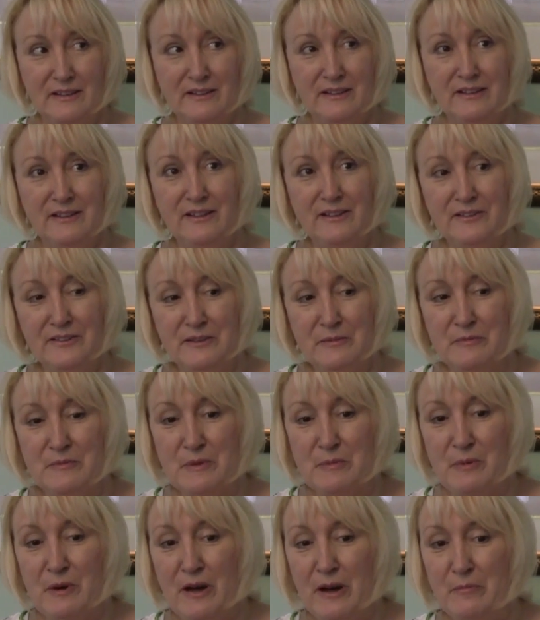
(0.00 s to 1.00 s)

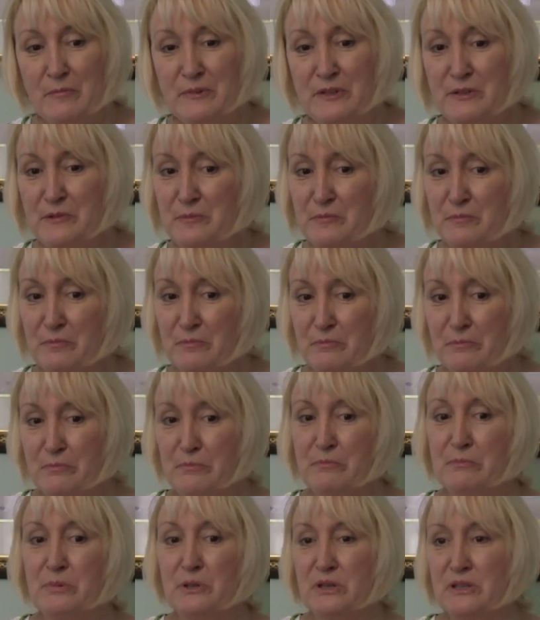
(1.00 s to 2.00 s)
The problem
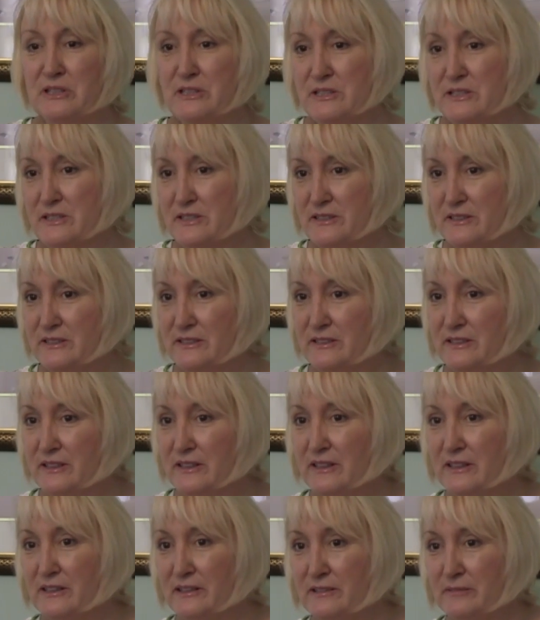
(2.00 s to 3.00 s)
with books
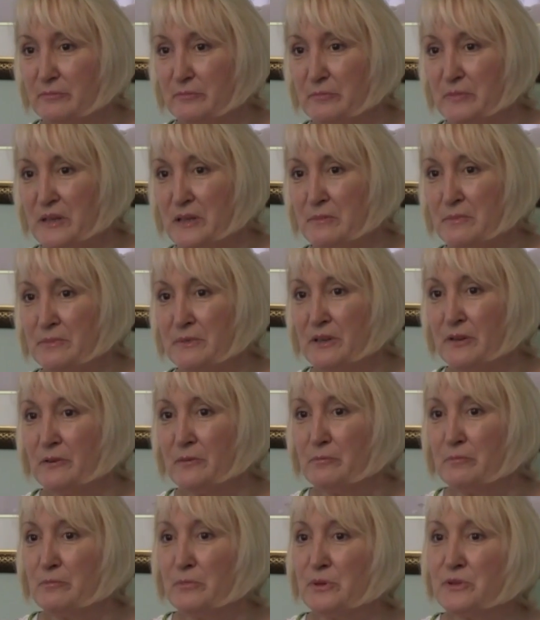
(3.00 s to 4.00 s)
and people,
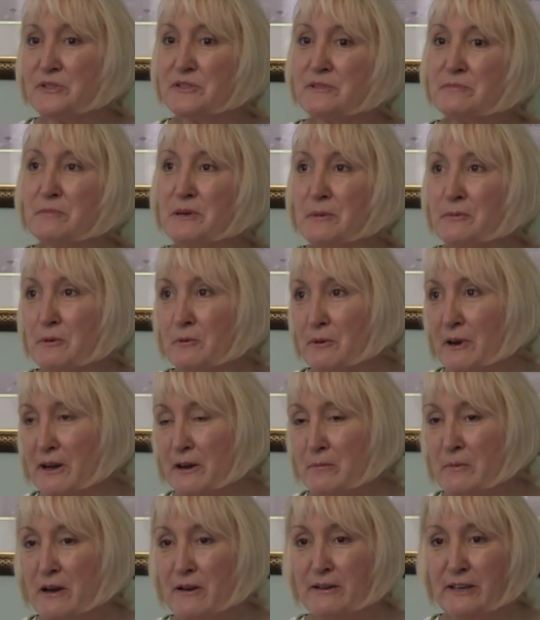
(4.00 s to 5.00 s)
books people
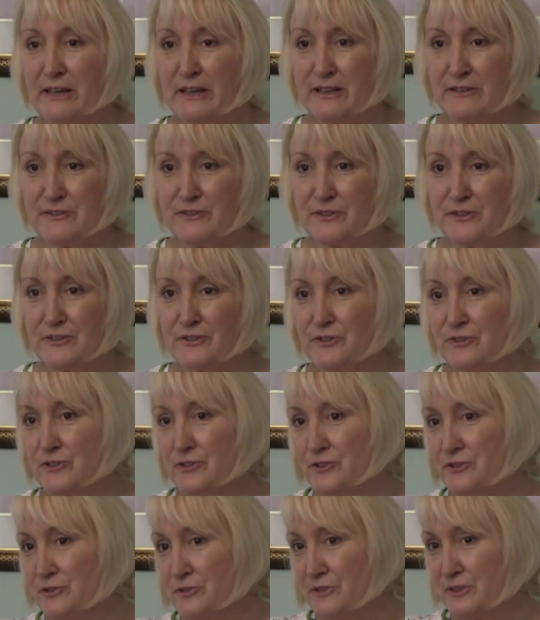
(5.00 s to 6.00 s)
write about cancer, and you
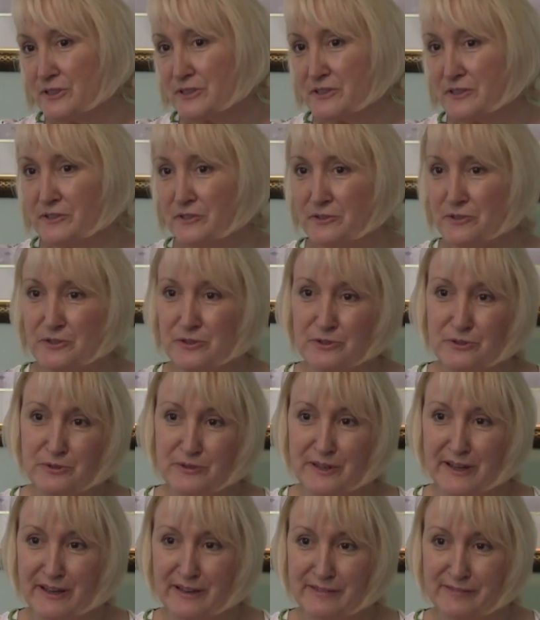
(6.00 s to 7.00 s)
should do this and you should do
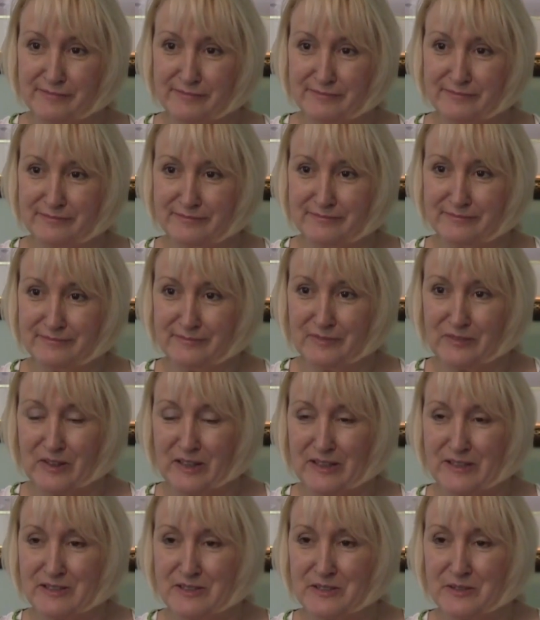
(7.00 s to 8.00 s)
that. Mm-hmm.
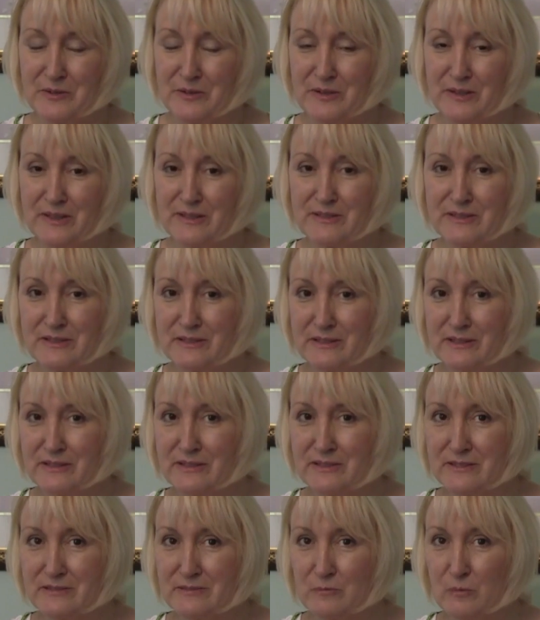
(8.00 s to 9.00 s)
Okay, so
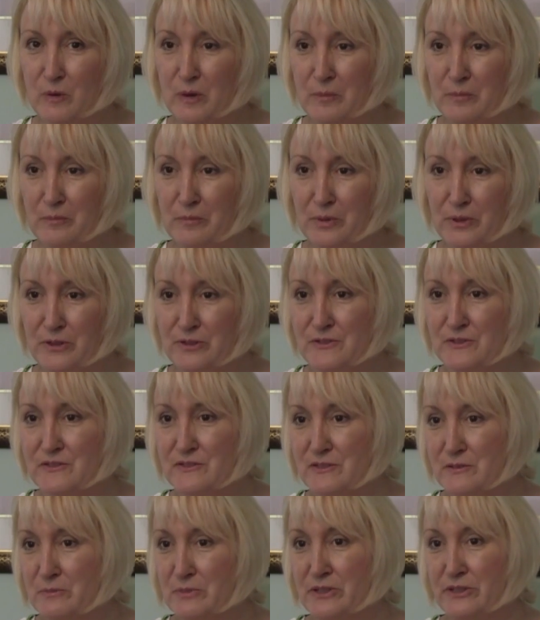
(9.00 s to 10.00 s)
it's one
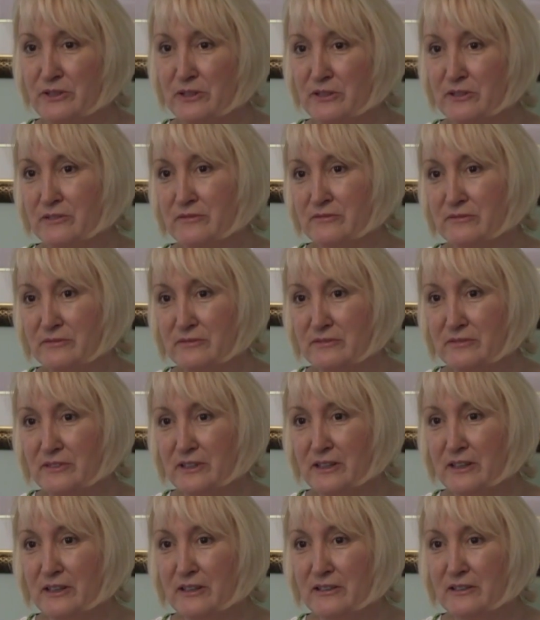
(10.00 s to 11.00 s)
person's opinion
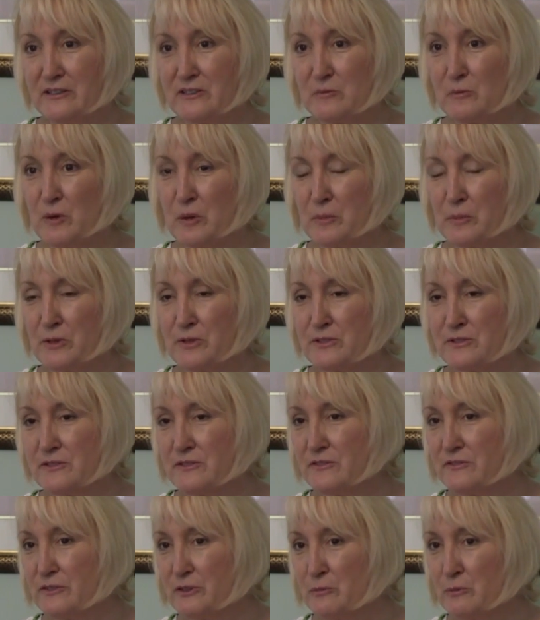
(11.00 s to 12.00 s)
and it's one
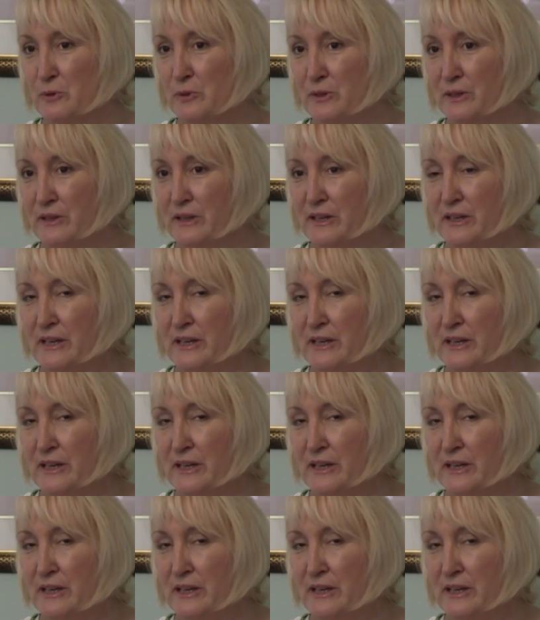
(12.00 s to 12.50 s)
person's viewpoint.